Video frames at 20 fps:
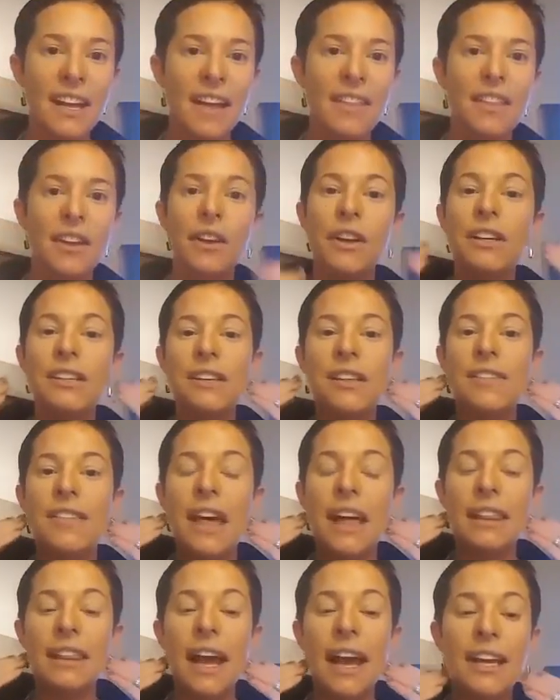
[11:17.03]
and there isn't
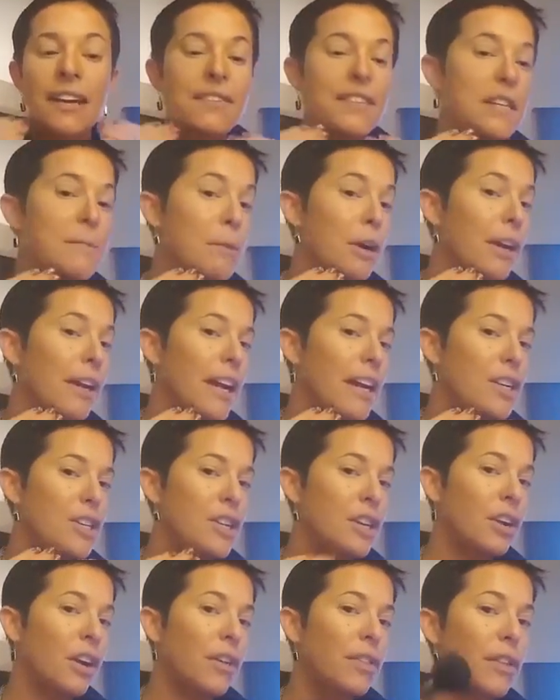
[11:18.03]
that line of
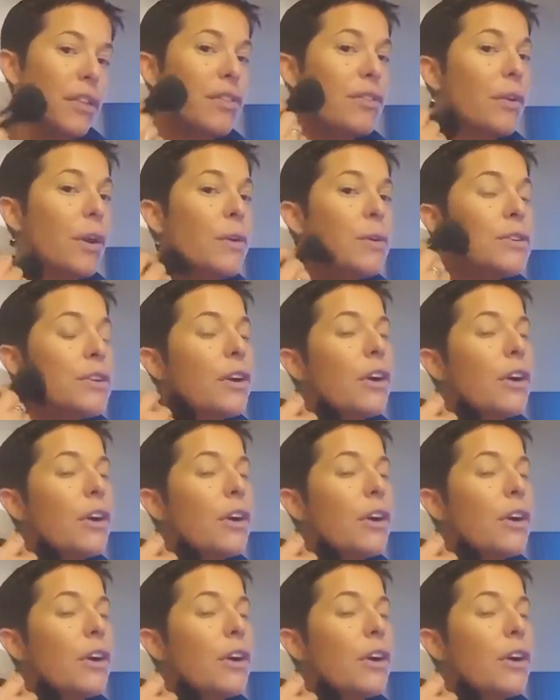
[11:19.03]
demarcation on the throat